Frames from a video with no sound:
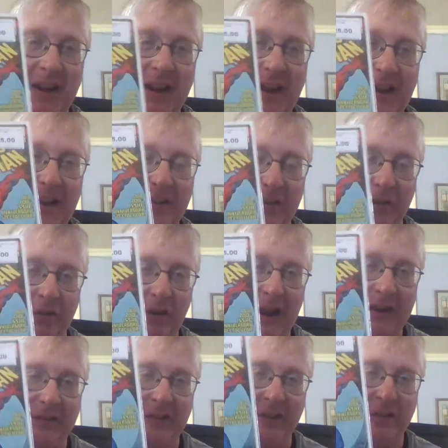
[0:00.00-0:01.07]
and it's a
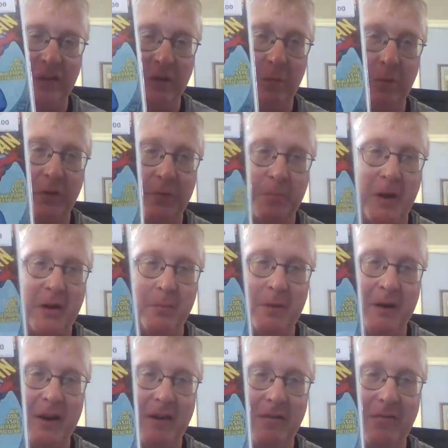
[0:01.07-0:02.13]
classic issue where
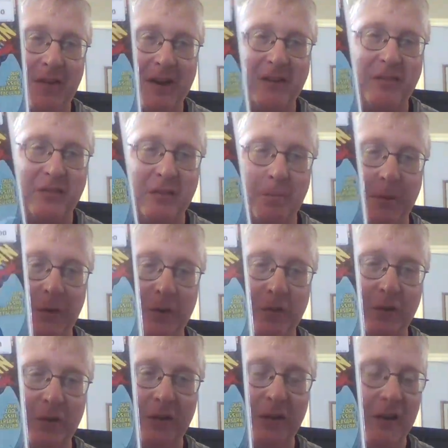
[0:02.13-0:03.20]
Spider-Man fights the
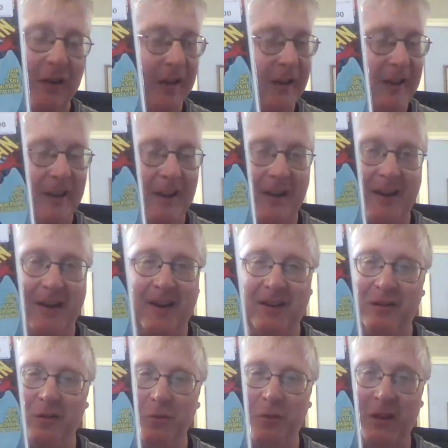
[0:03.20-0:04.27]
burglar
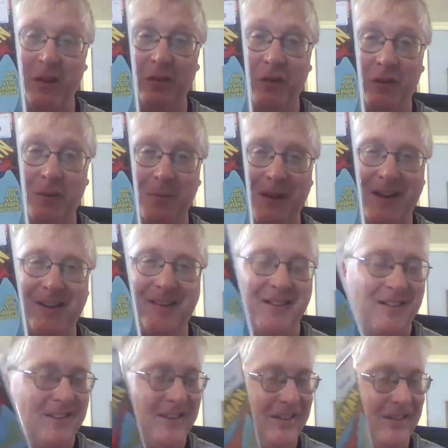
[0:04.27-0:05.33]
who killed Uncle Ben.
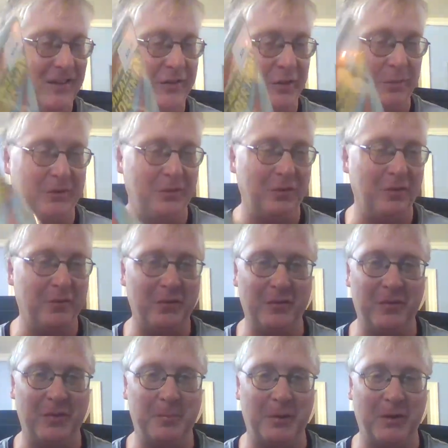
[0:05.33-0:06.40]
That's the return
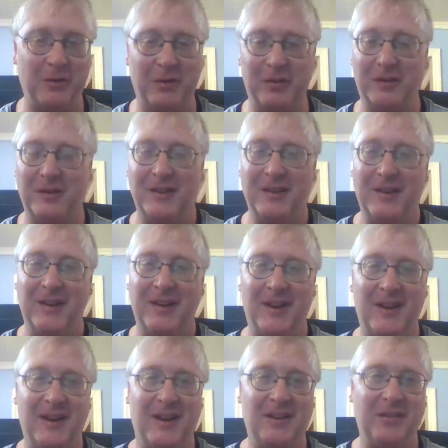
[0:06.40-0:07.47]
of the burglar.
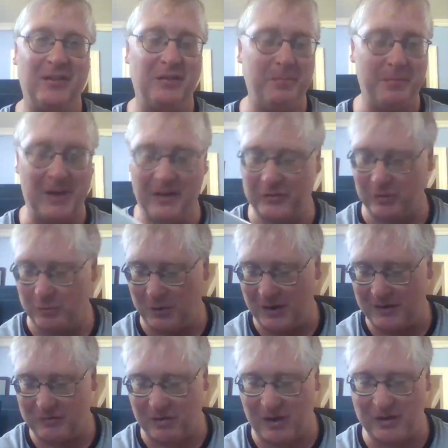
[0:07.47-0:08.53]
And so what
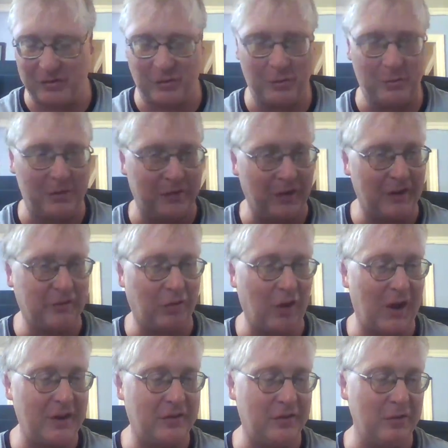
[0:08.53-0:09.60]
I try to do is I
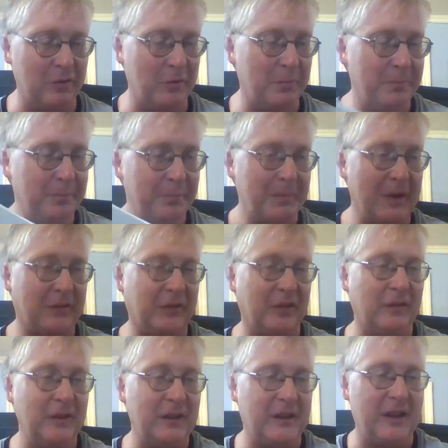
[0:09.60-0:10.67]
try to
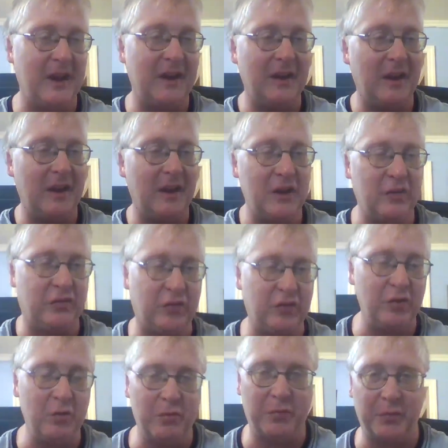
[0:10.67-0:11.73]
basically get an
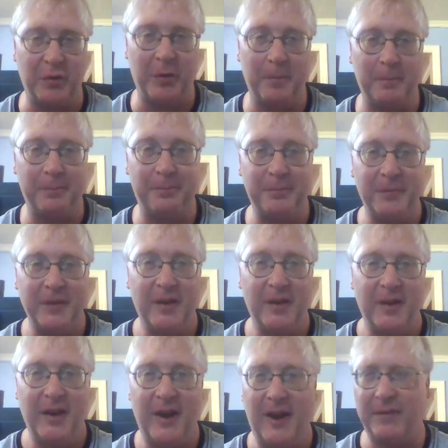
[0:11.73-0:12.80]
issue from
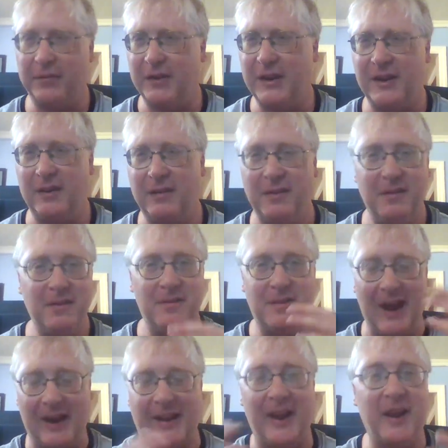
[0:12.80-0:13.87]
every
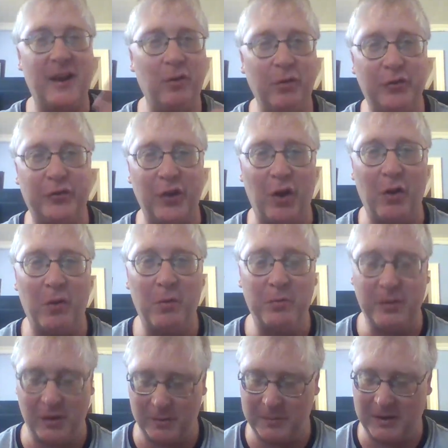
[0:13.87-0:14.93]
decade or so,
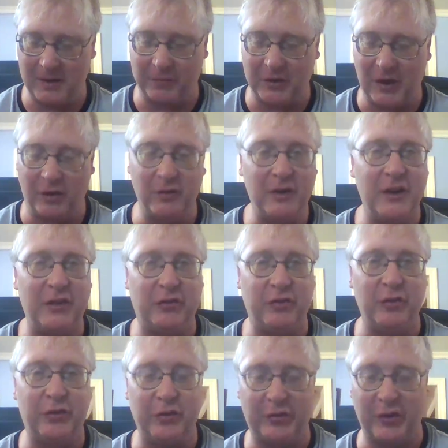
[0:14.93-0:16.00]
every 100
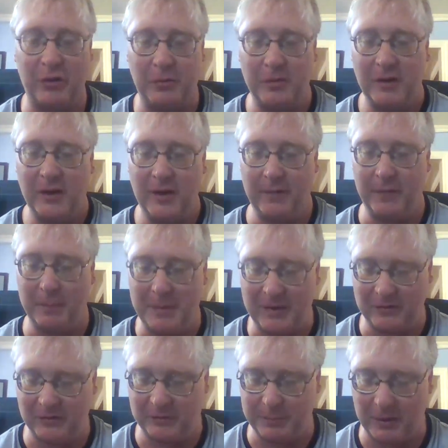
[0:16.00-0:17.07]
issues or so of
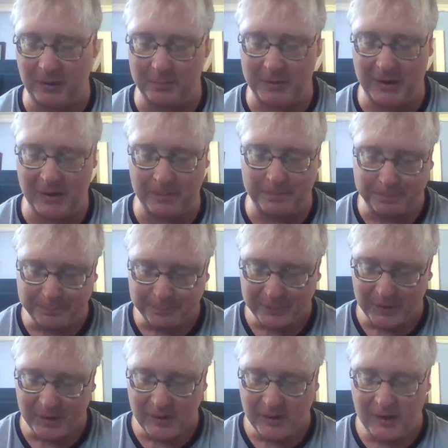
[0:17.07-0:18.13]
Amazing Spider-Man.
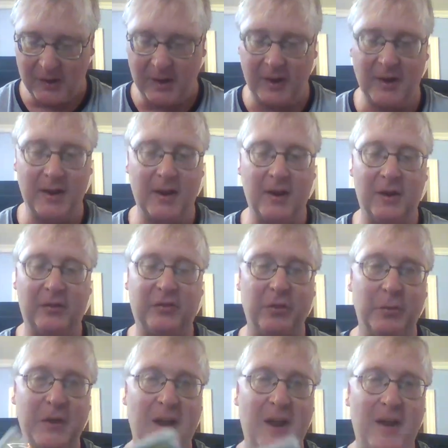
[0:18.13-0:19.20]

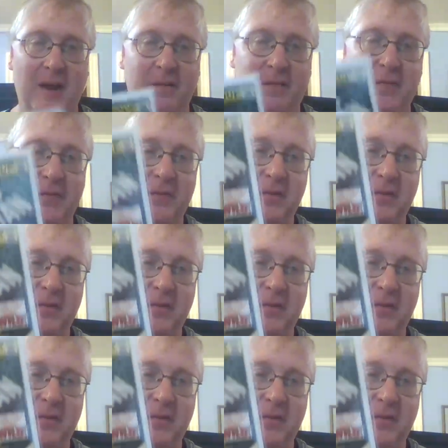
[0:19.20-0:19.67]
So we have